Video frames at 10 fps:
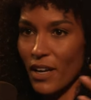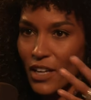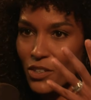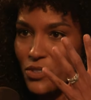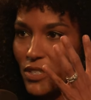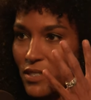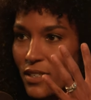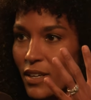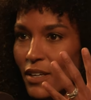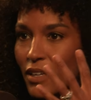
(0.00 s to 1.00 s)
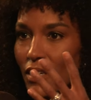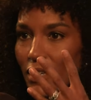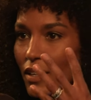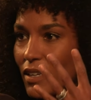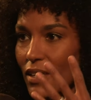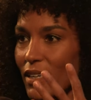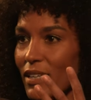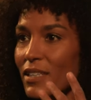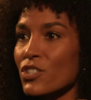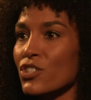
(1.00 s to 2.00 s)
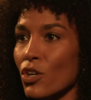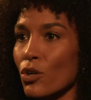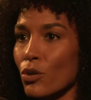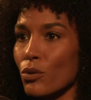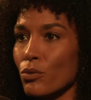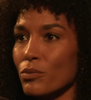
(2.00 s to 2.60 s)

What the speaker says: and you just, it is so deep.